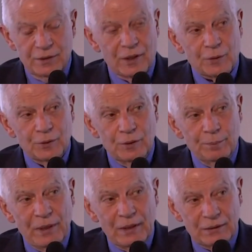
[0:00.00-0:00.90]
the
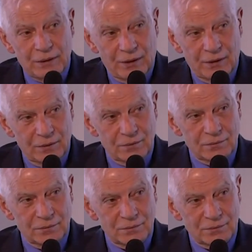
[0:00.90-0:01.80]
credibility
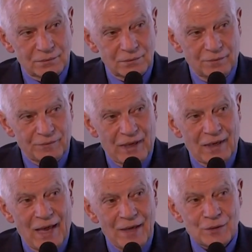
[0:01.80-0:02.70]
of the
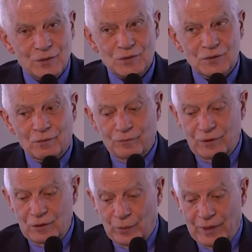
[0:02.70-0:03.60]
alliances of
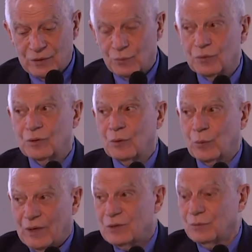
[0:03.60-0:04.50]
the U S with the
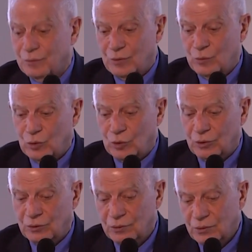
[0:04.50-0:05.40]
rest of the
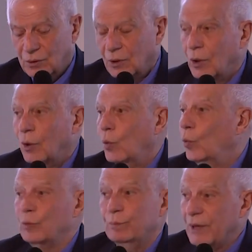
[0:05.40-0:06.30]
world
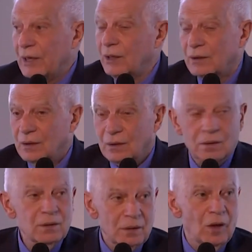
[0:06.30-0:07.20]
would be
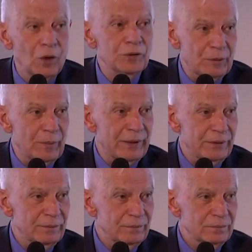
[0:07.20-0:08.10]

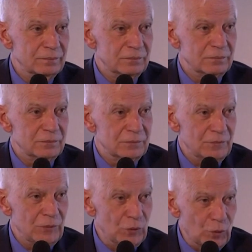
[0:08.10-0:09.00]
undermined.
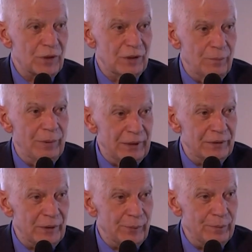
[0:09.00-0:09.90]
Your
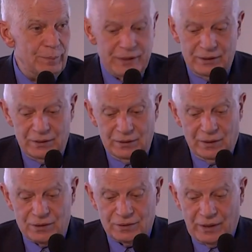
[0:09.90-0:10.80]
credibility would be
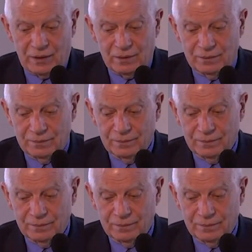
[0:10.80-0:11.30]
at stake.